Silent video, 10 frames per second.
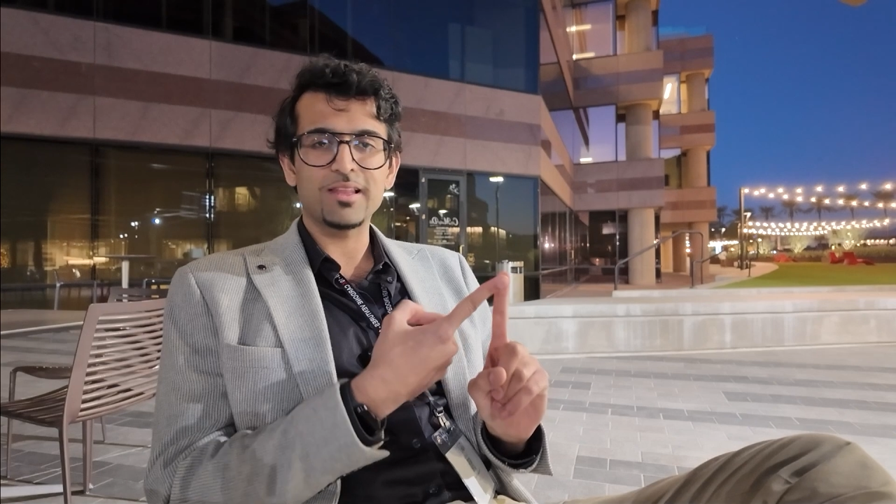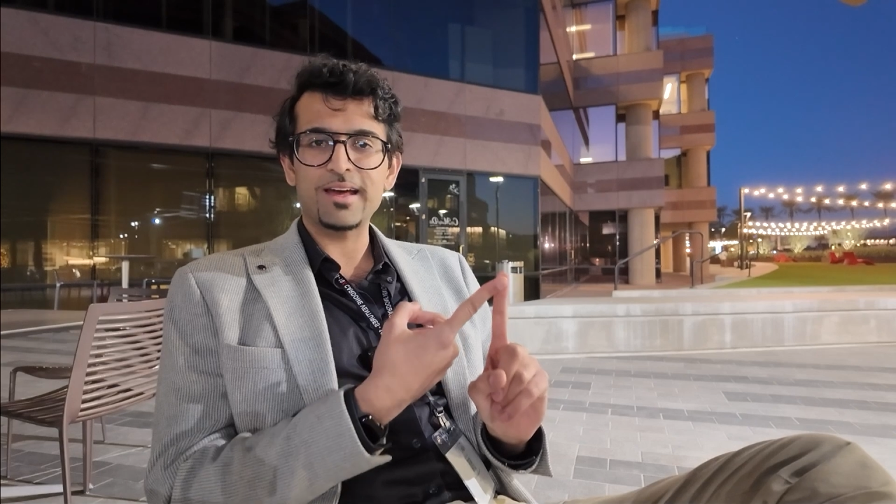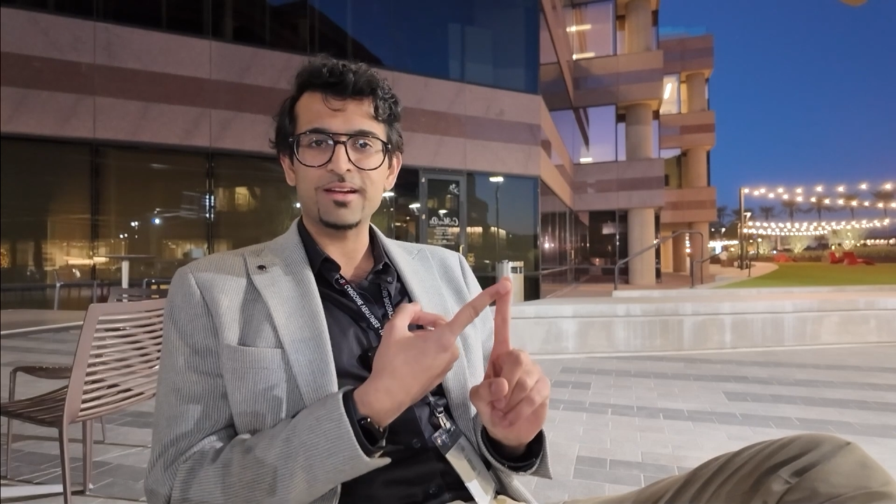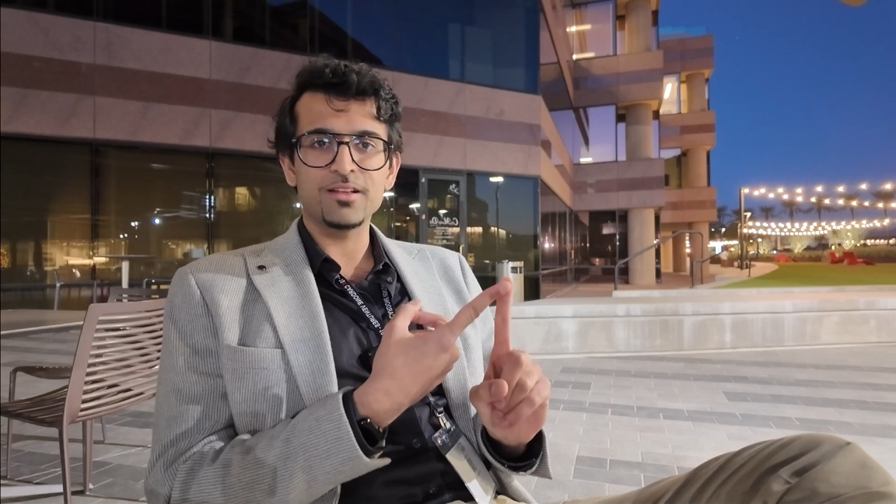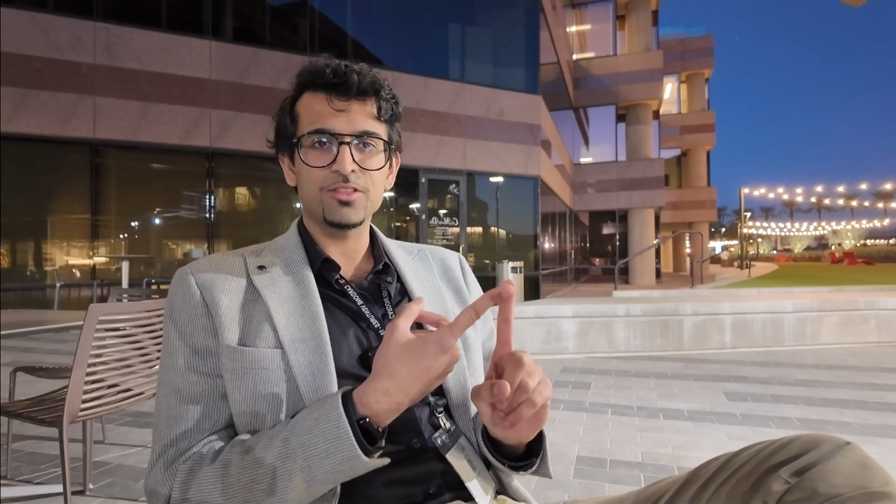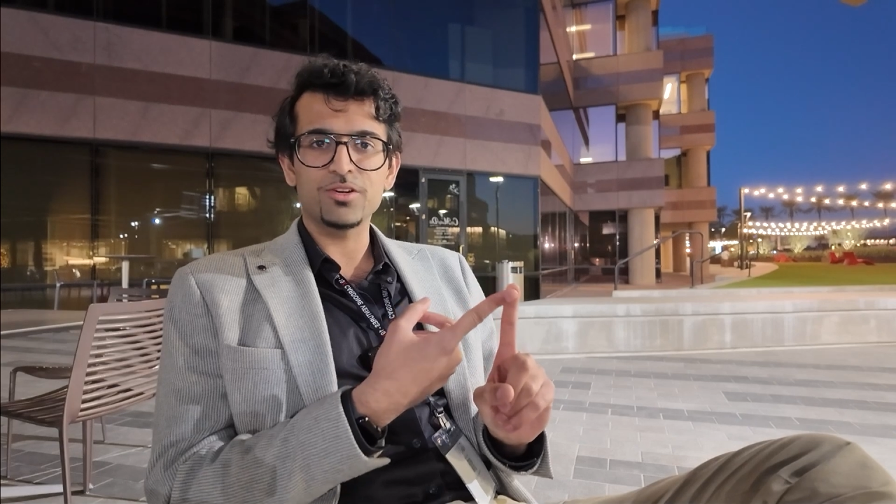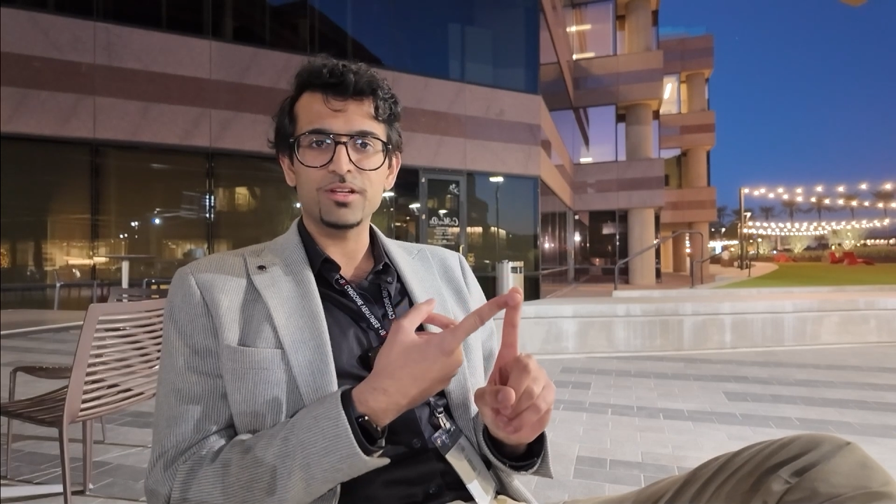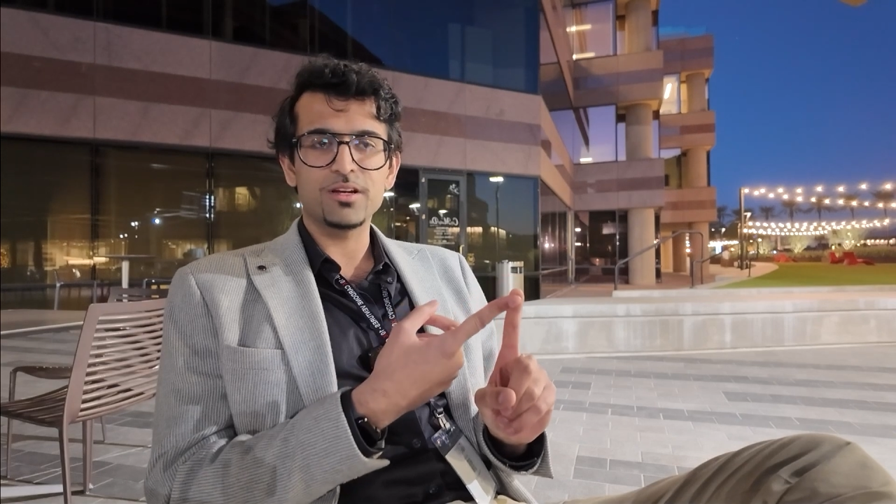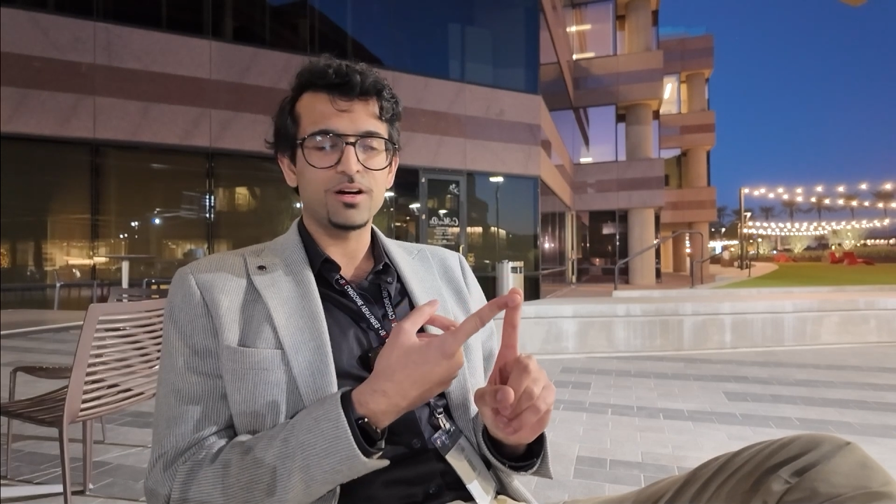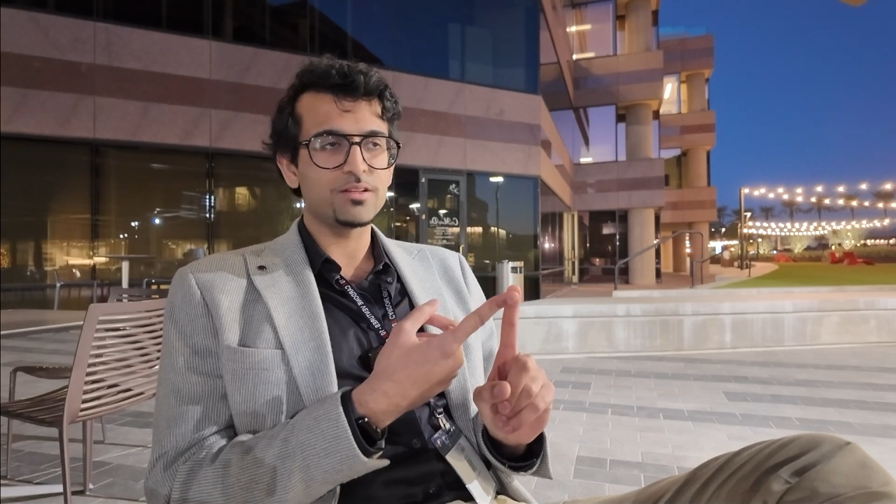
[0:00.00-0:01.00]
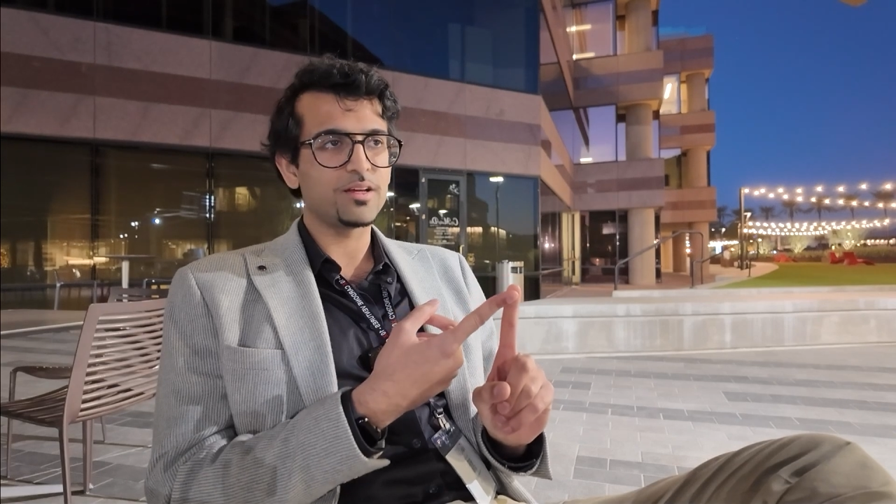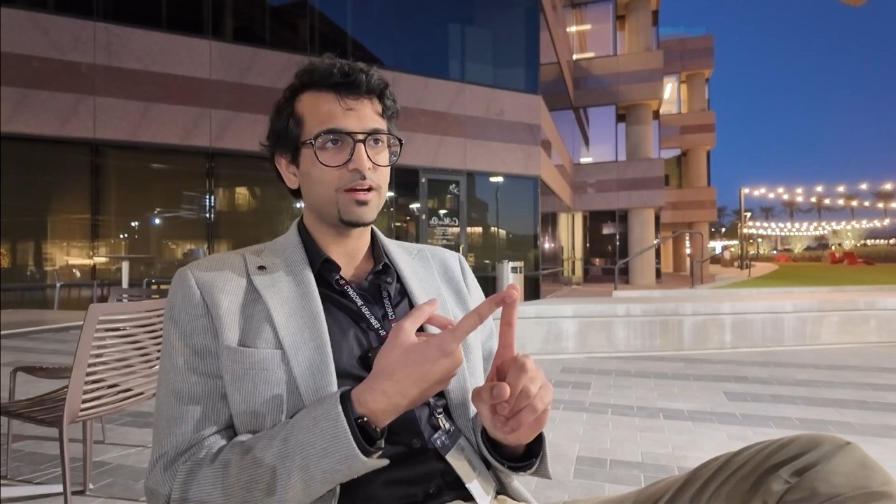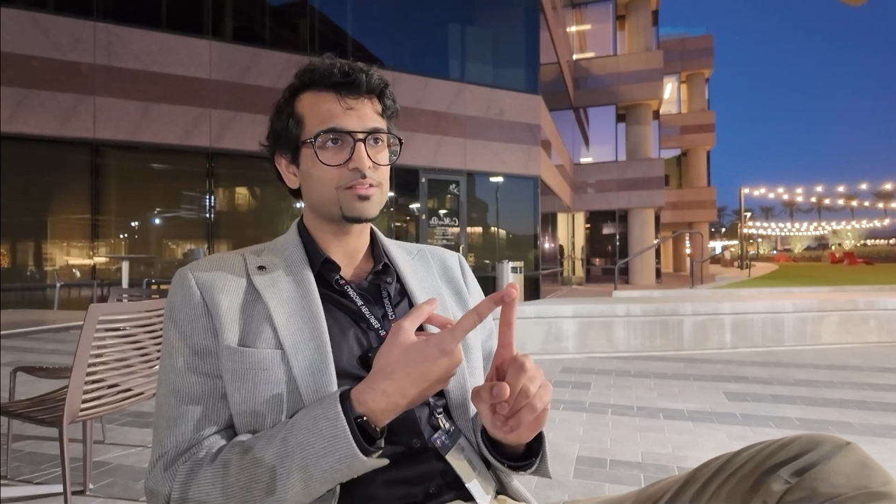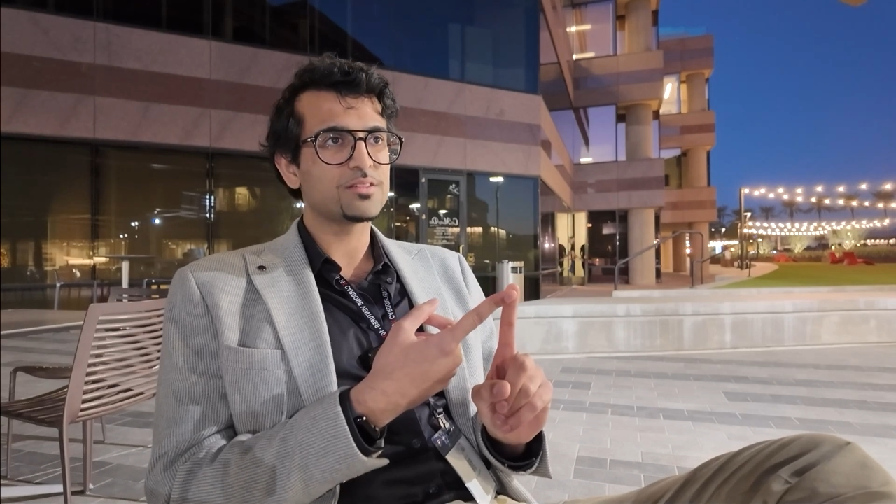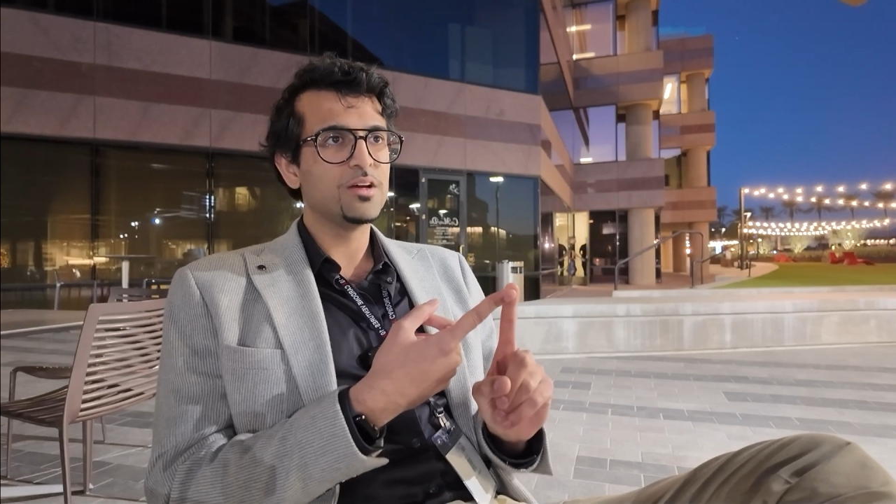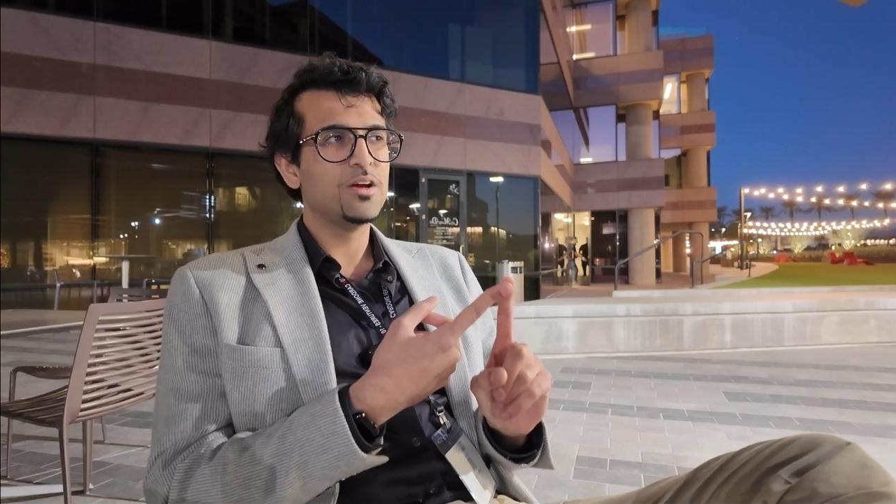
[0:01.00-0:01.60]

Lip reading: have landed in 30 contacts.